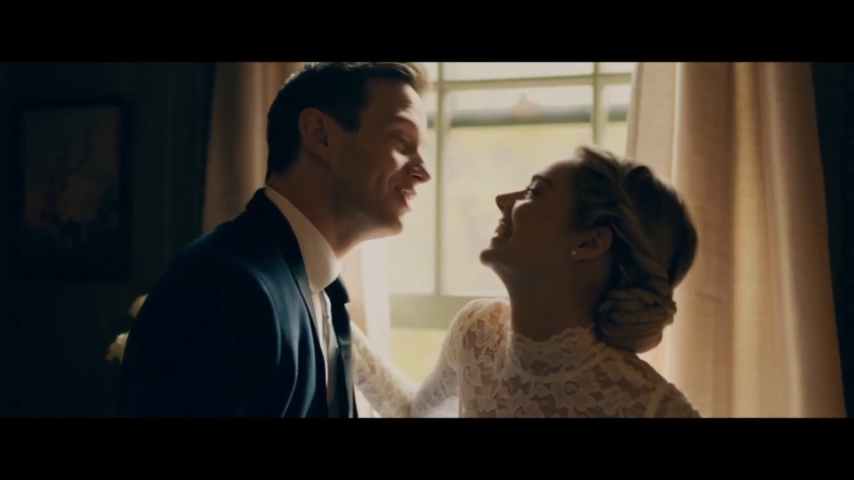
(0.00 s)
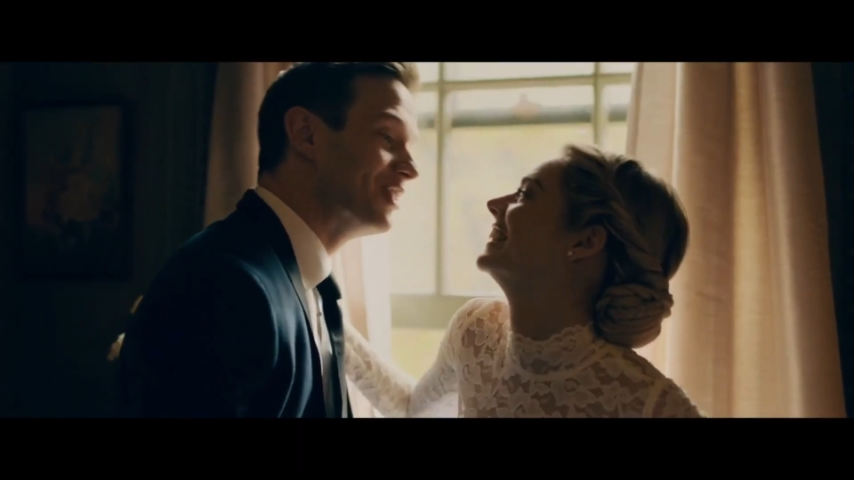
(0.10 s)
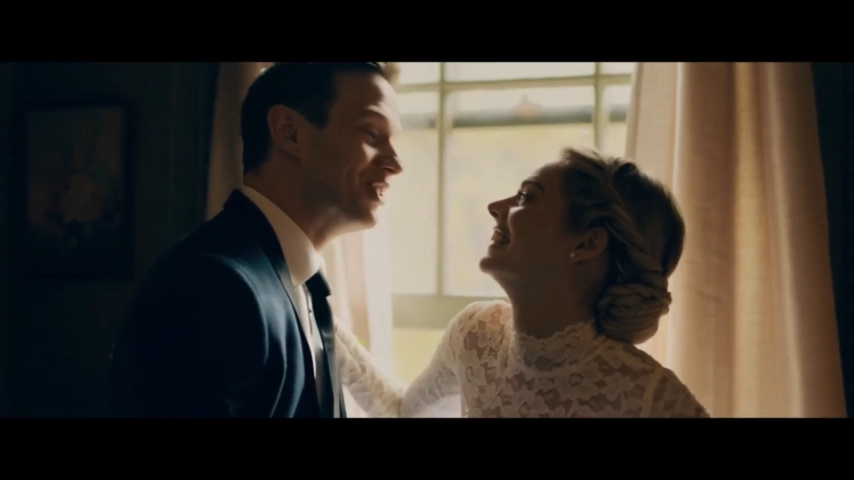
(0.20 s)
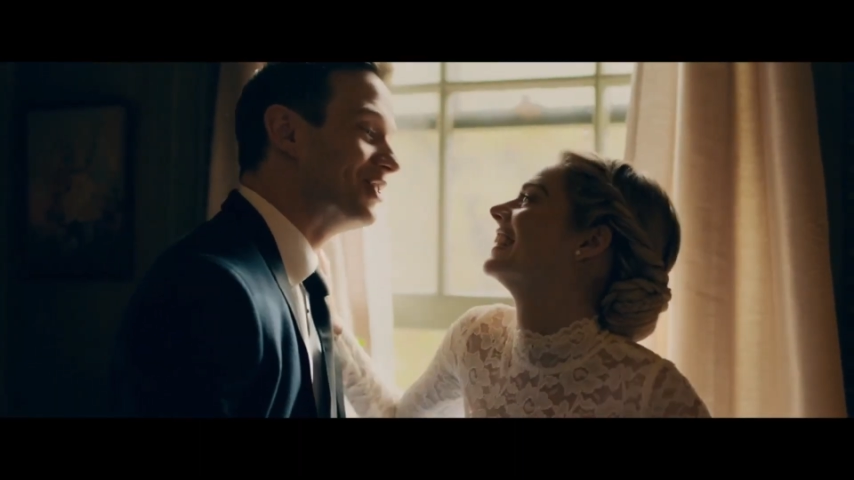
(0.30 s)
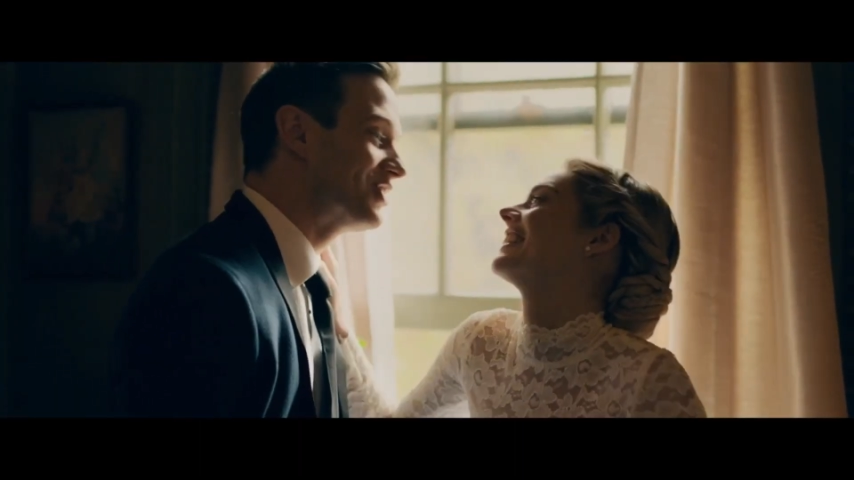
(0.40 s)

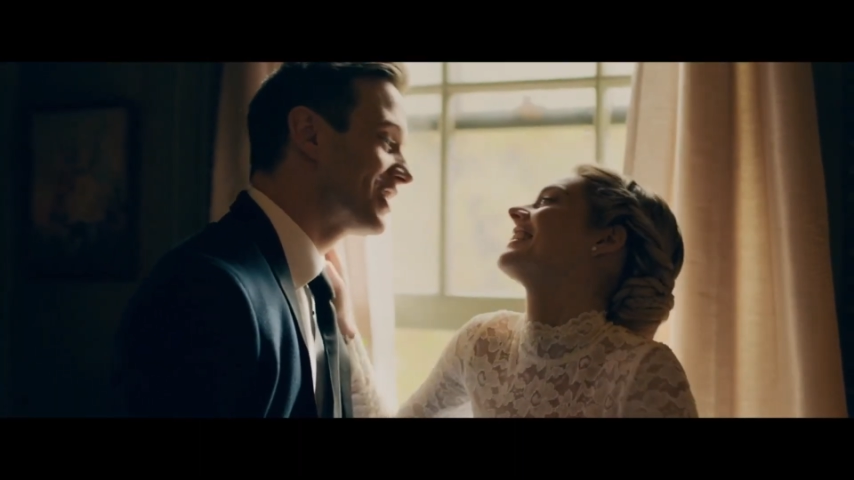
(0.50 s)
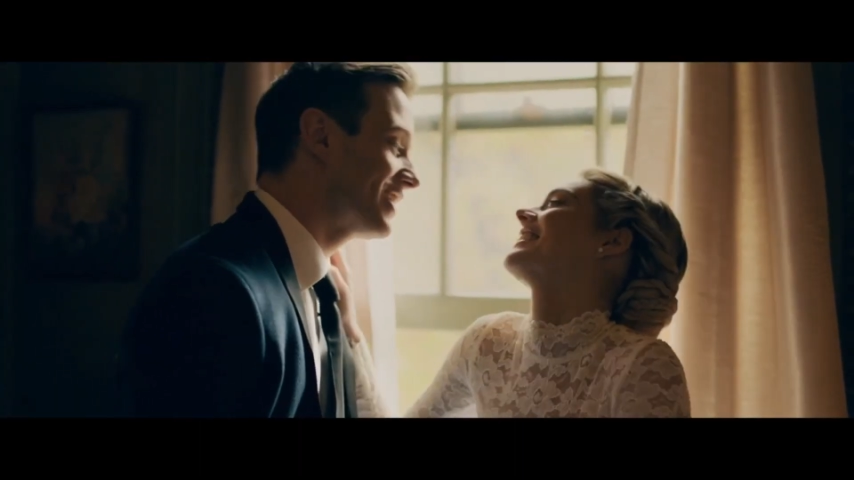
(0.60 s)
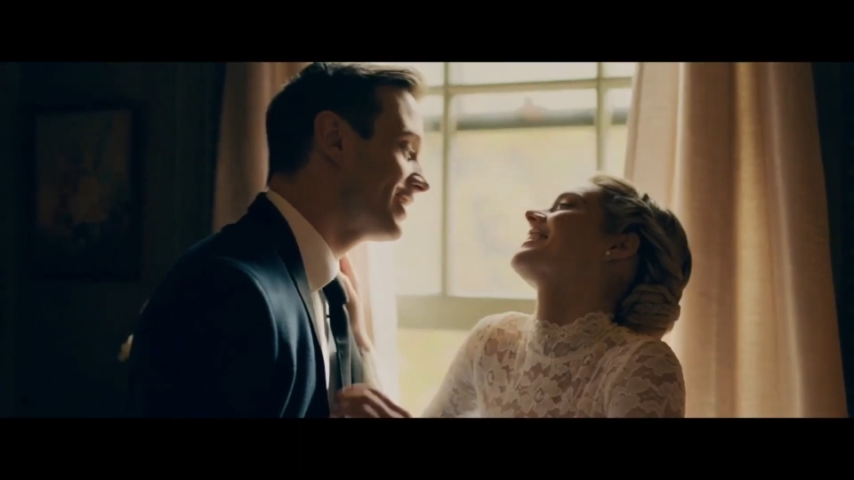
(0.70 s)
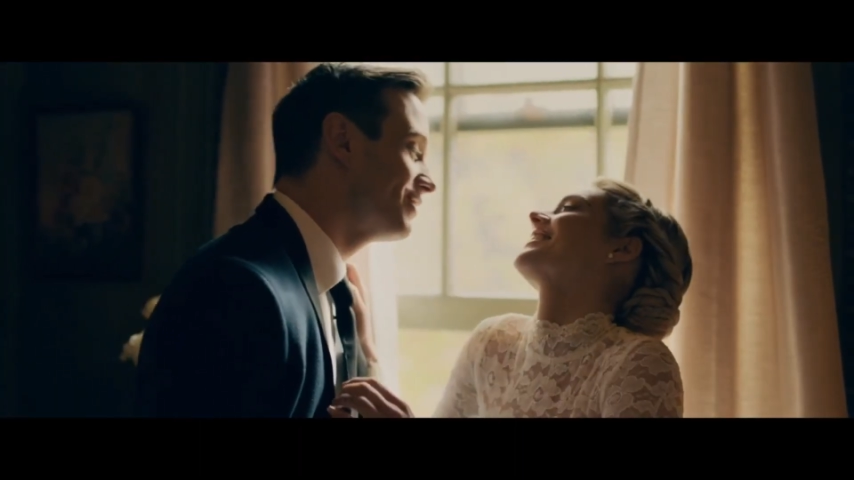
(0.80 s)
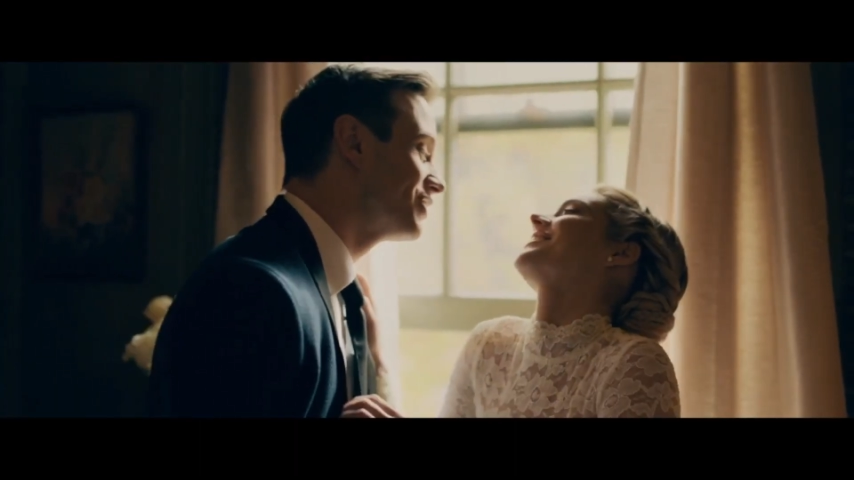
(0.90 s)
describe
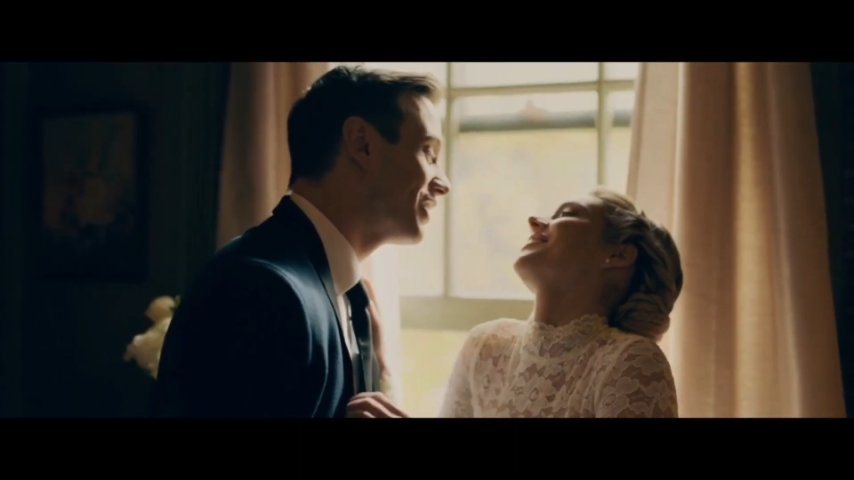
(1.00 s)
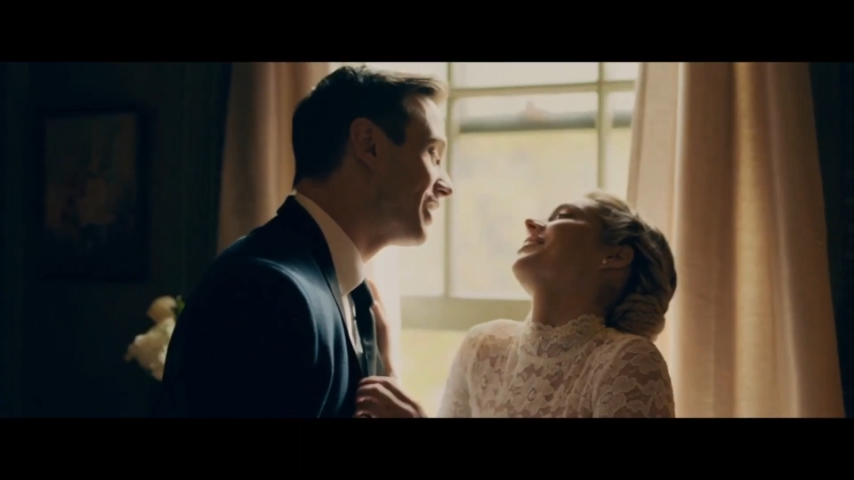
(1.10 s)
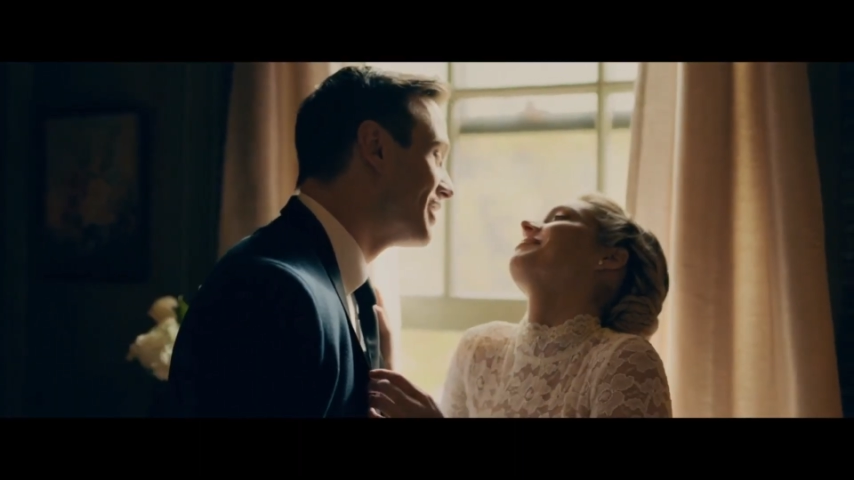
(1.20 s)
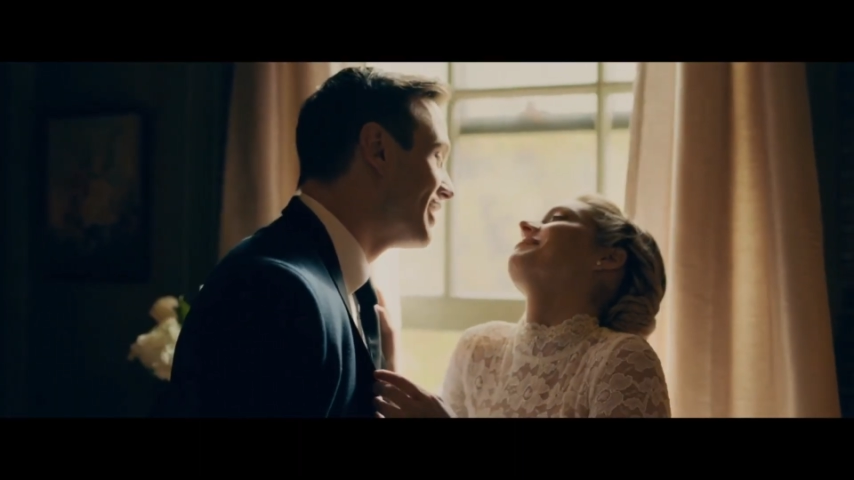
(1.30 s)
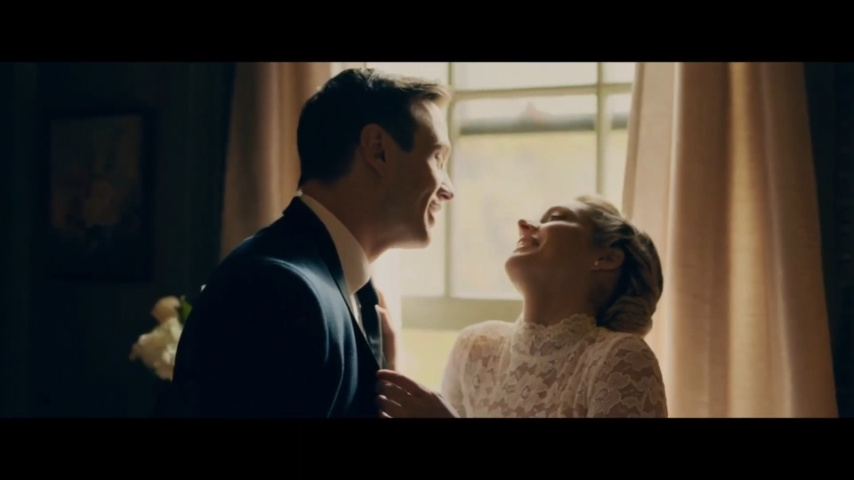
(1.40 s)
as
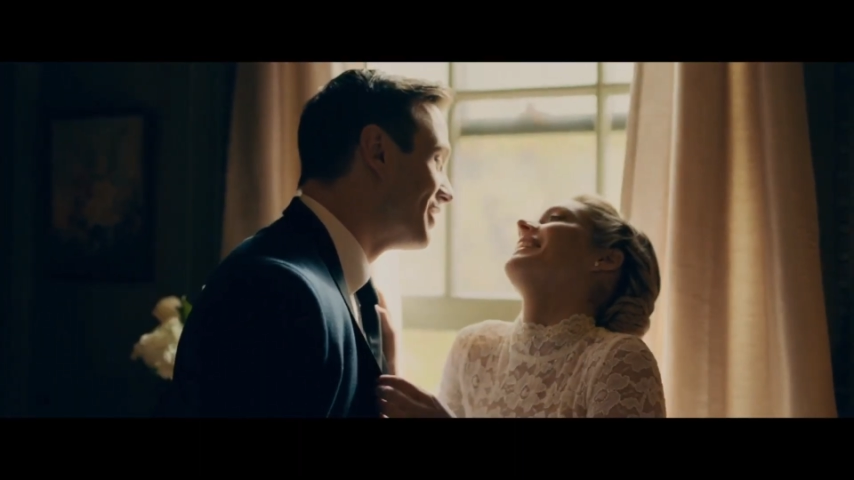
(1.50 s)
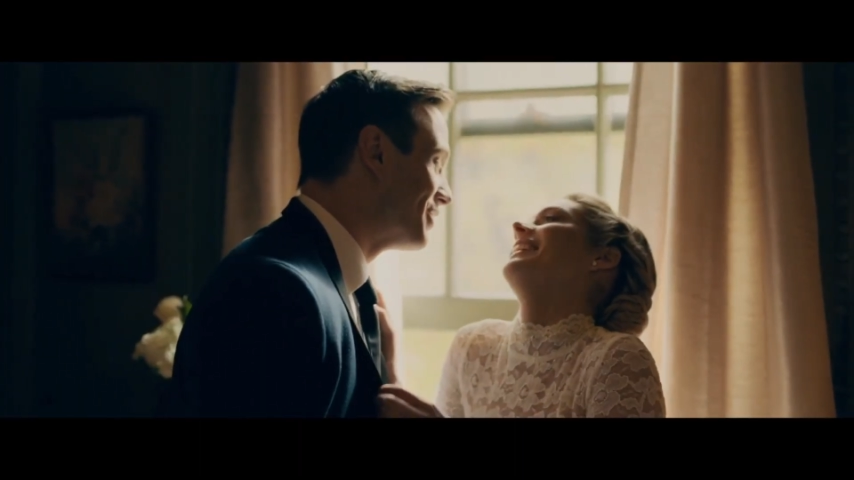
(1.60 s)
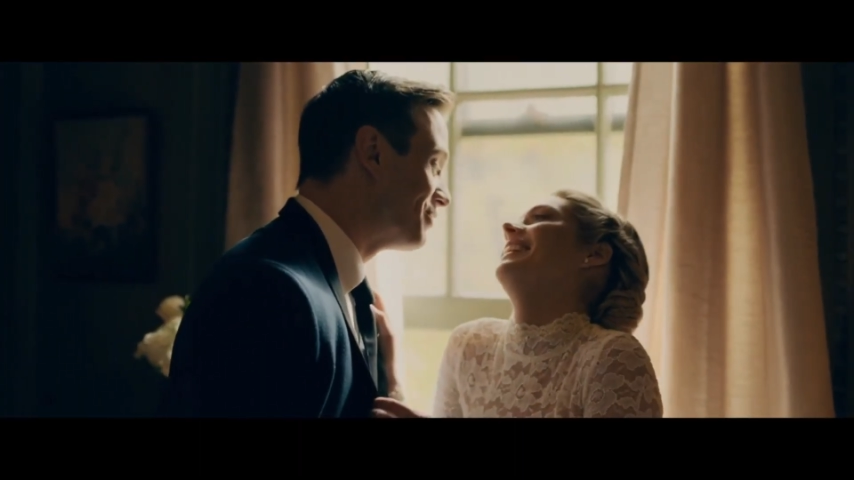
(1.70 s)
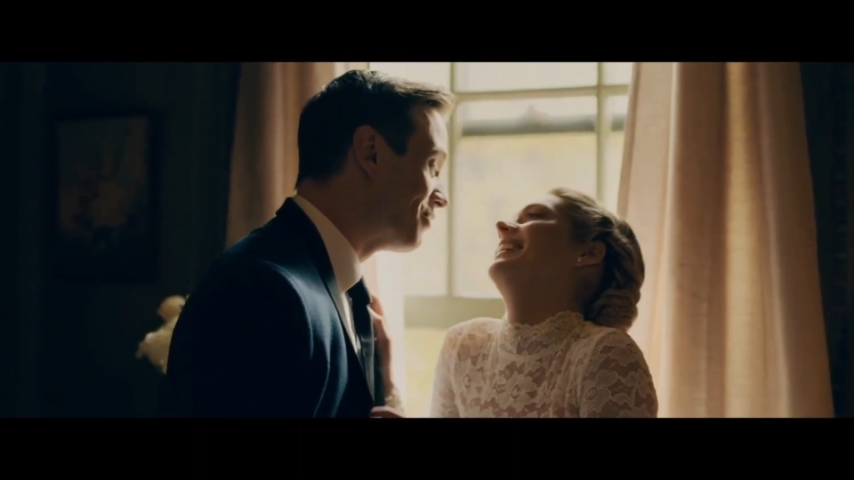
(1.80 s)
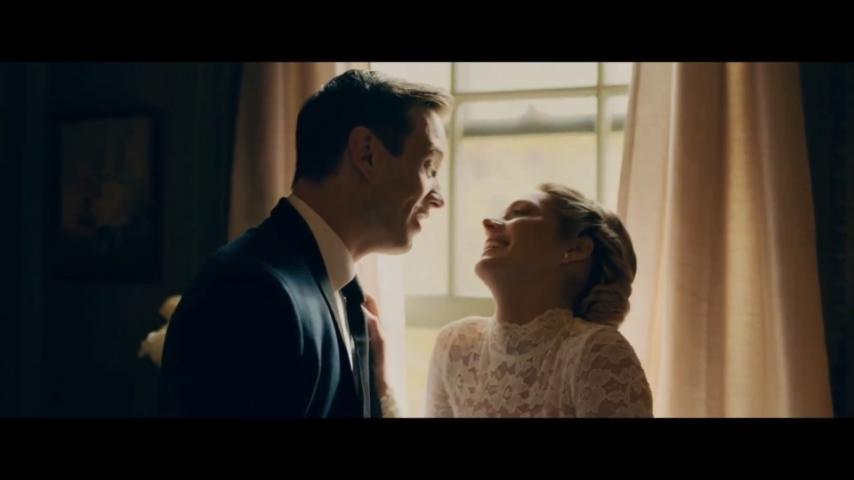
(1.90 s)
a
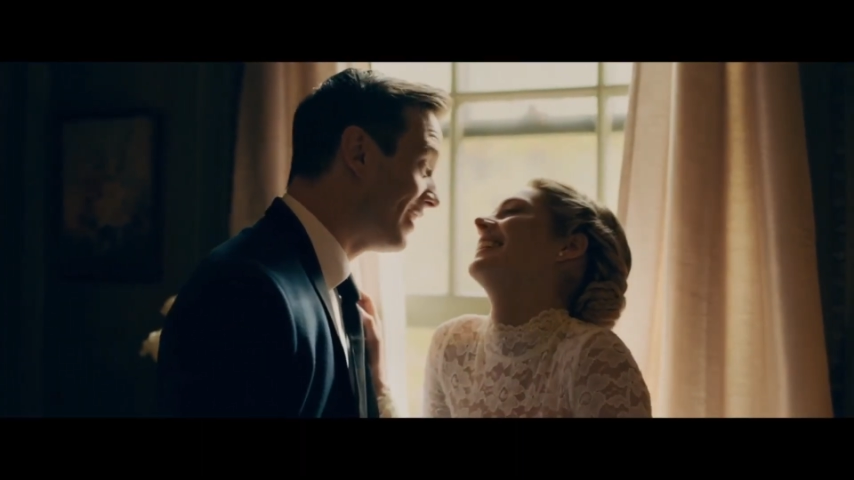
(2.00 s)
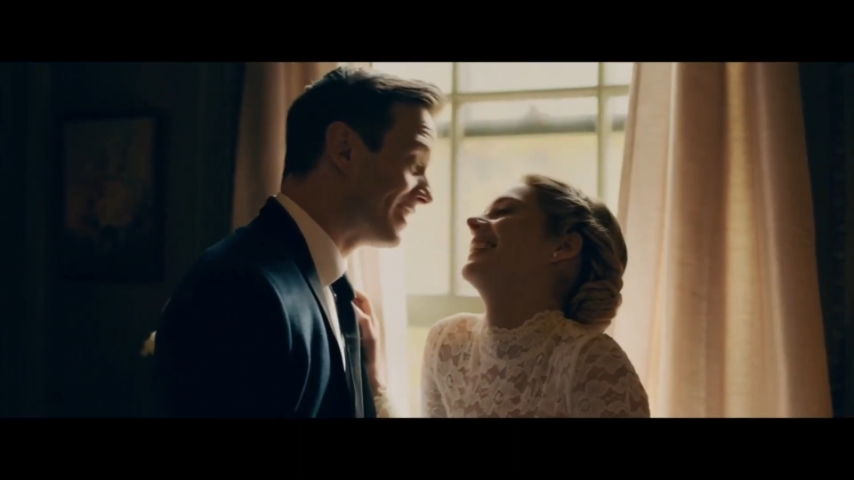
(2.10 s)
snort